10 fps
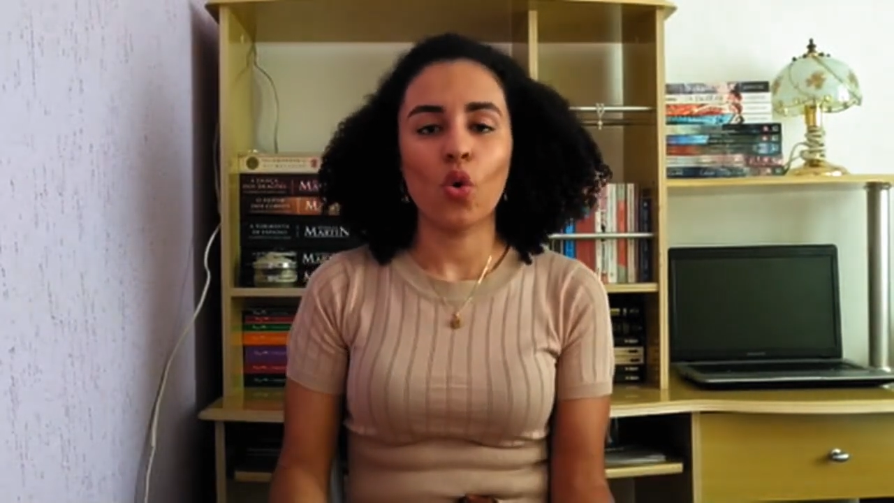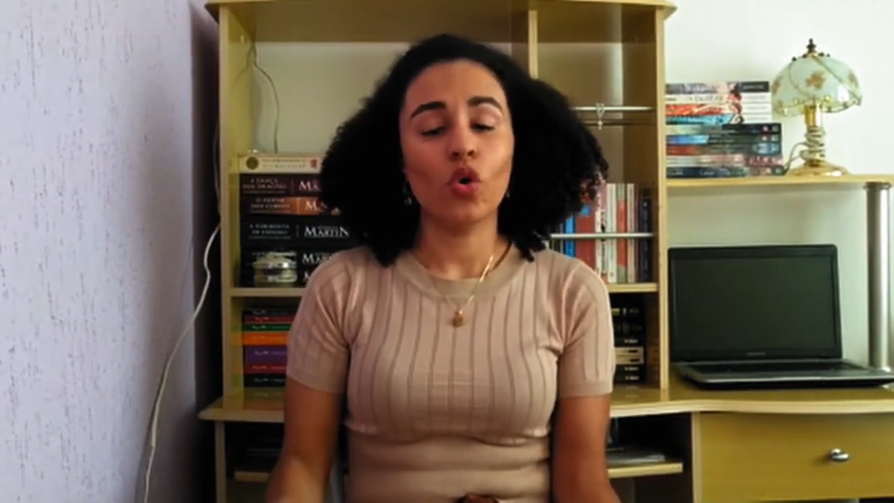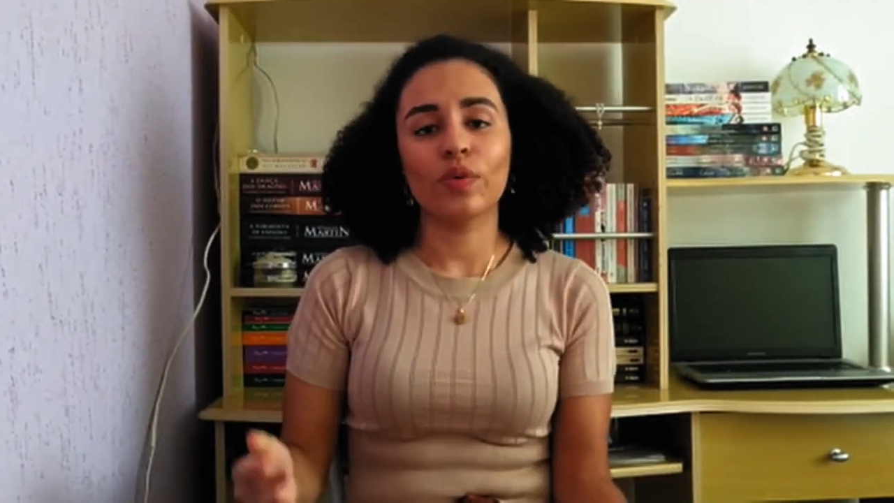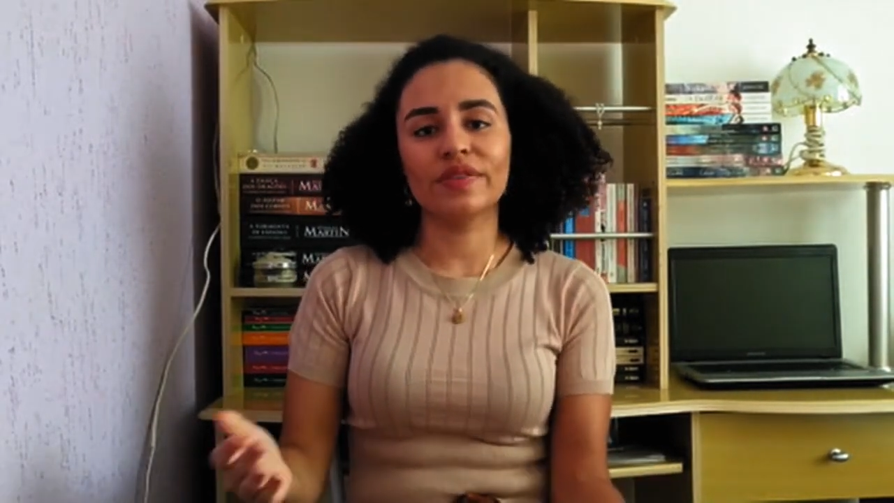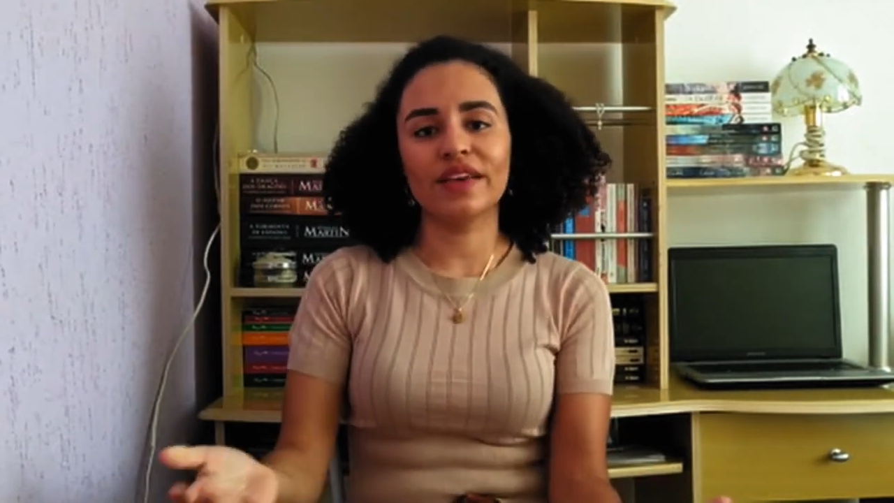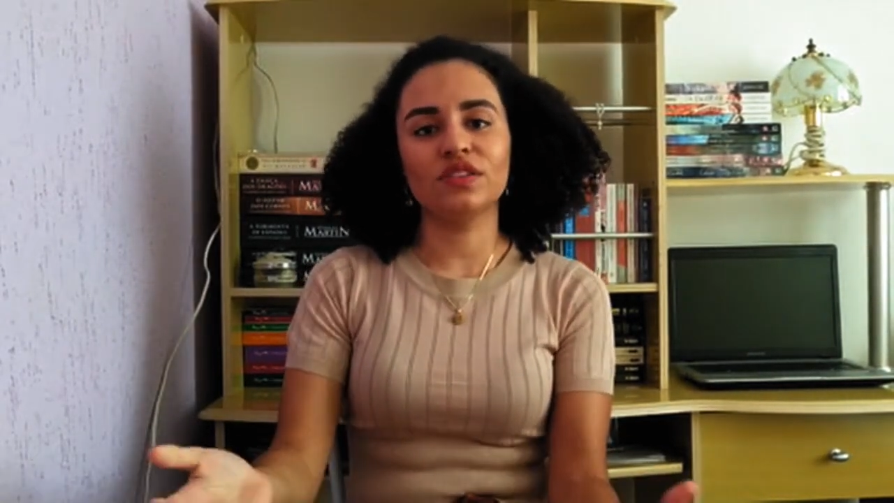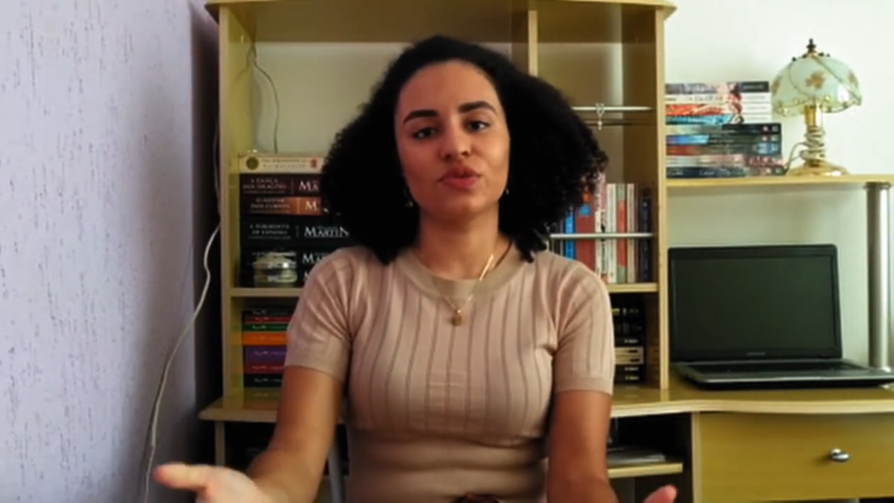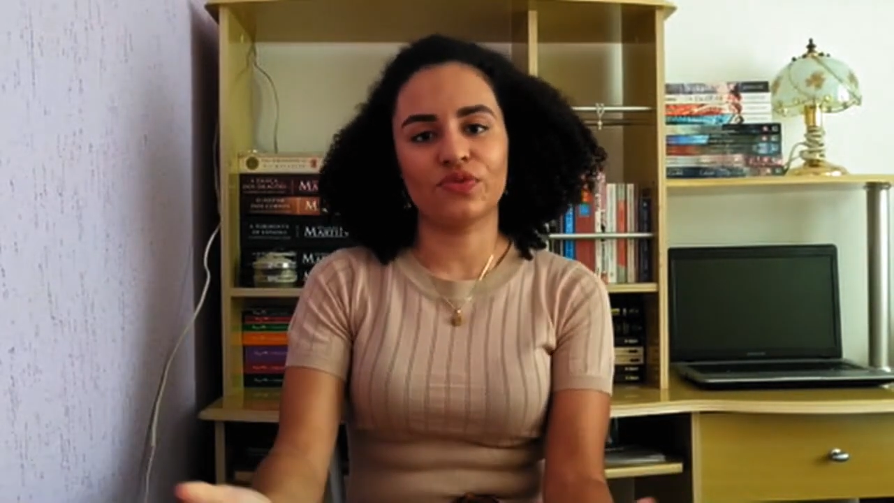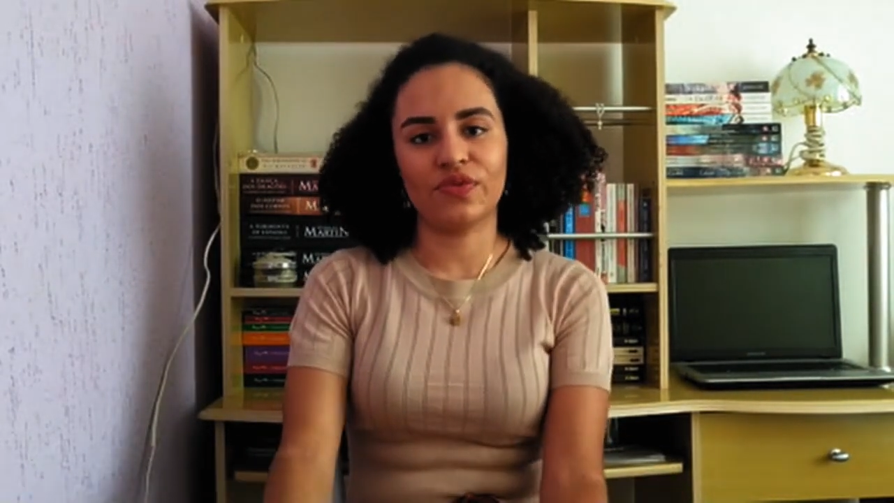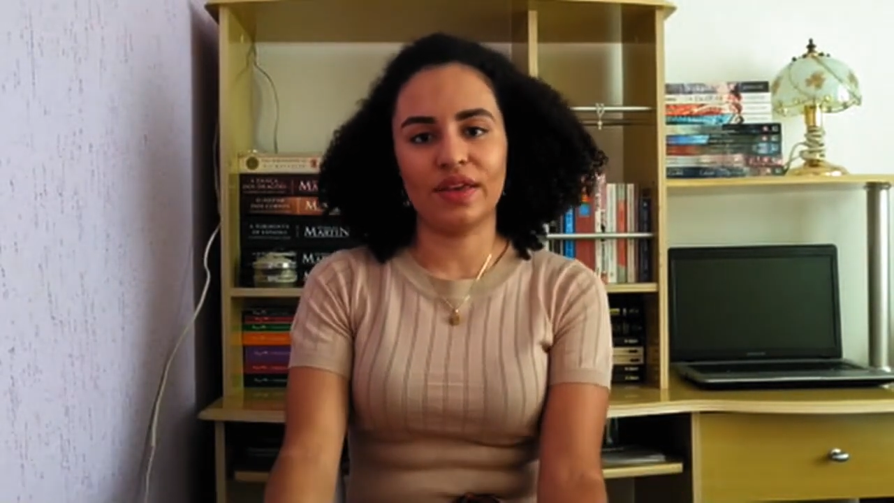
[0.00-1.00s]
We tend to
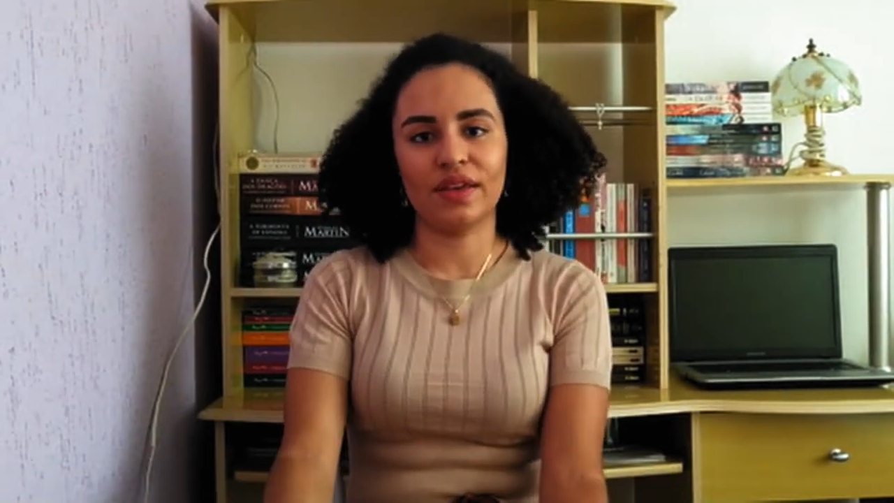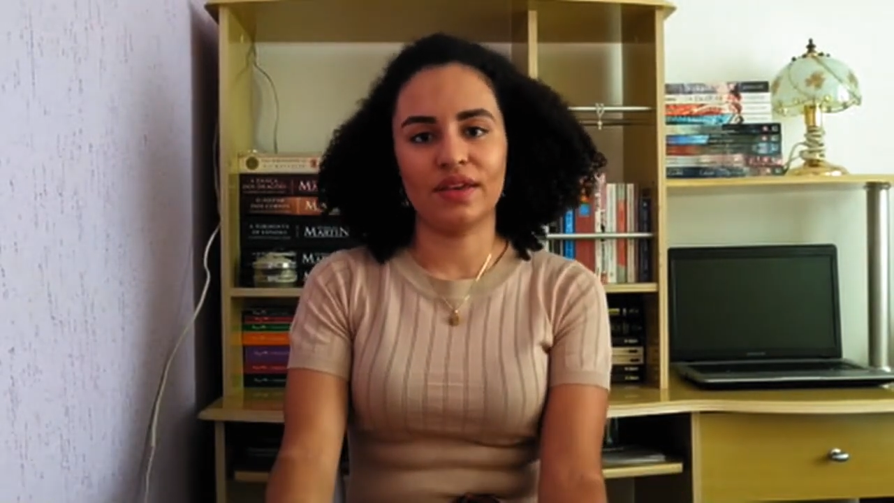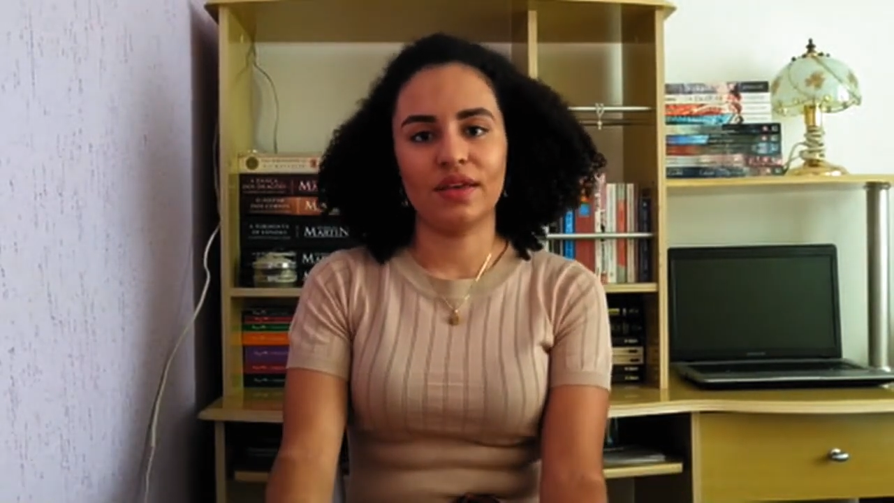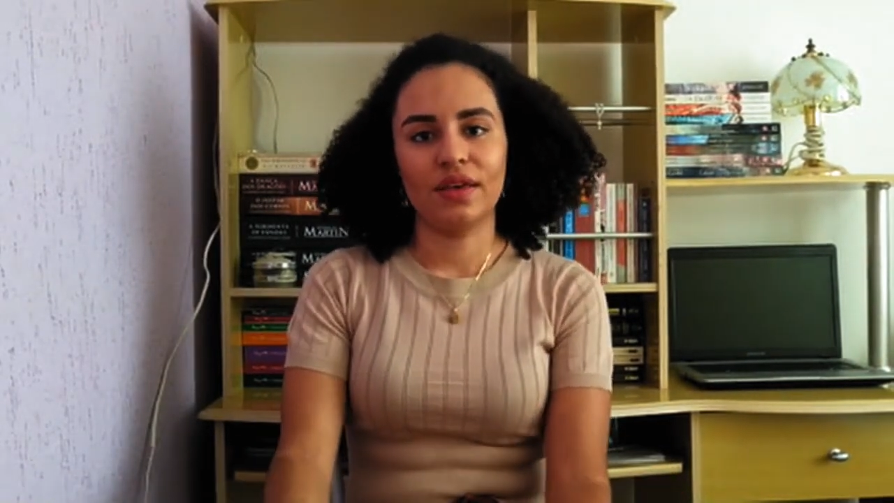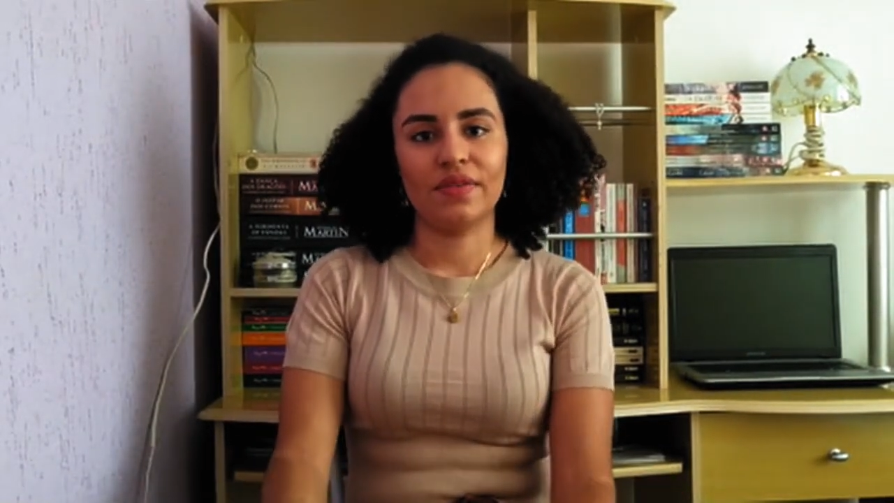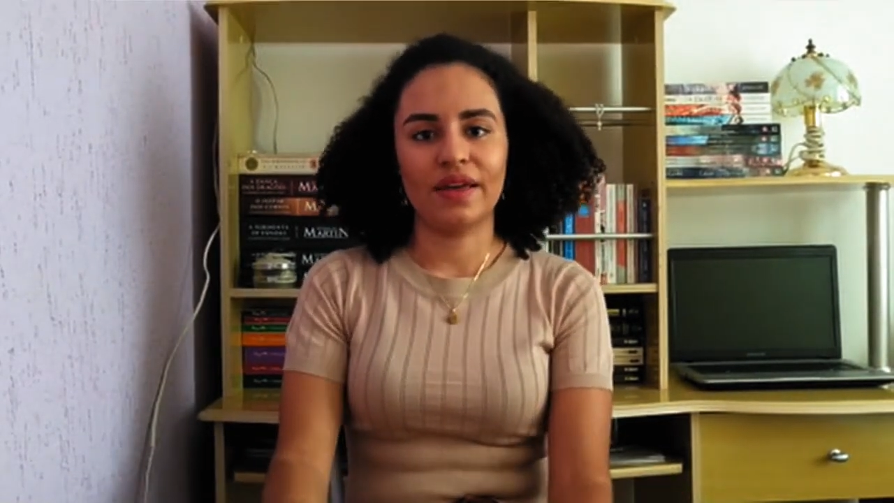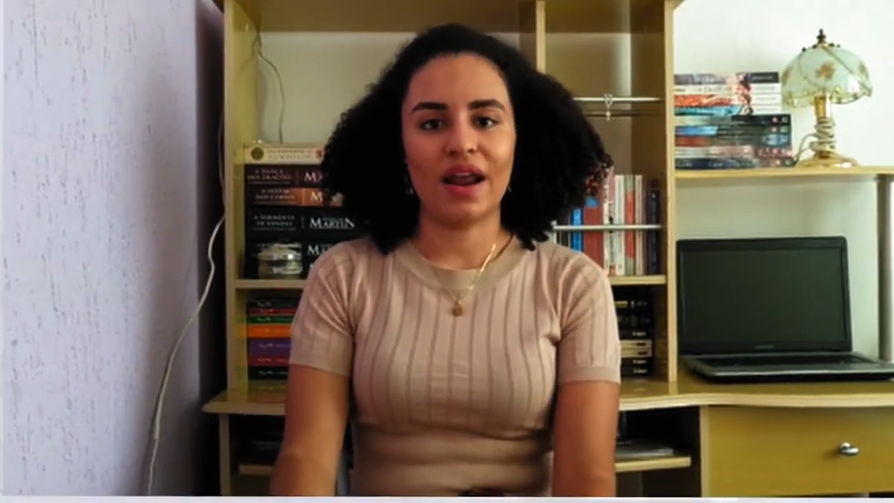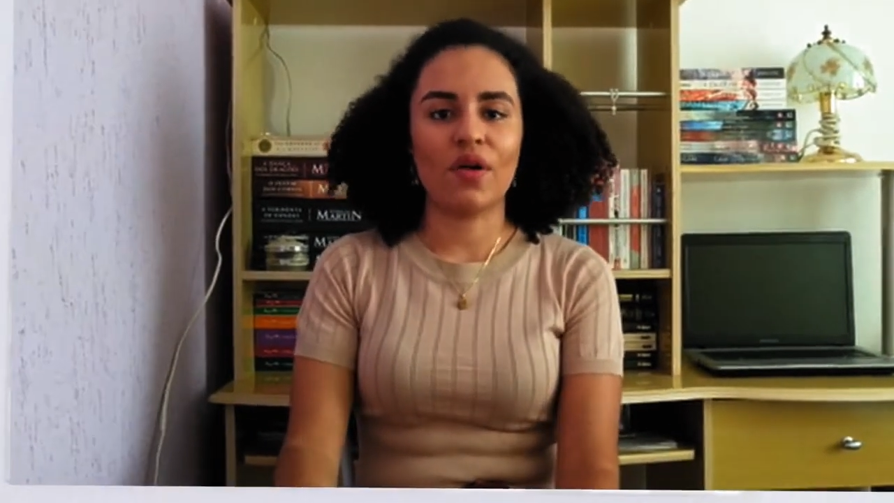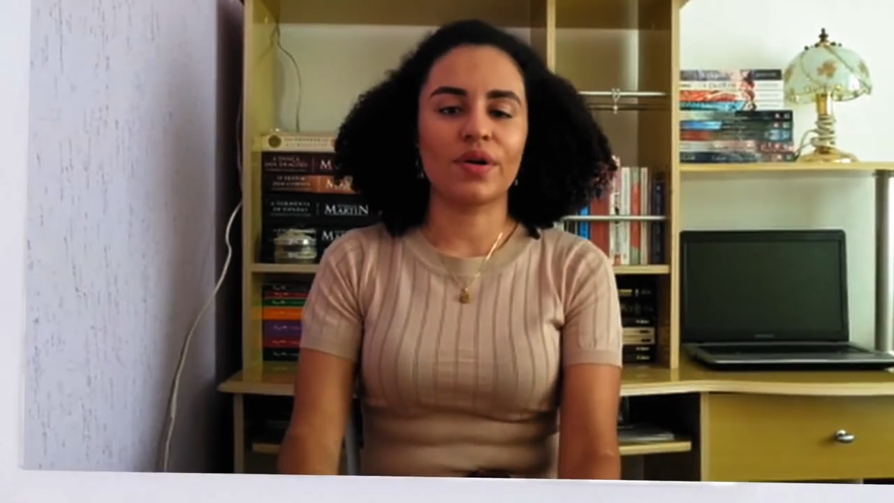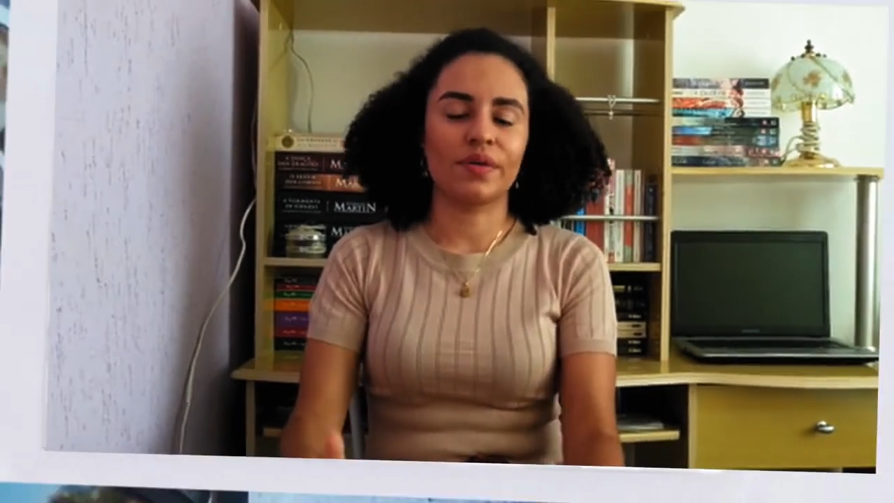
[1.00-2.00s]
think that our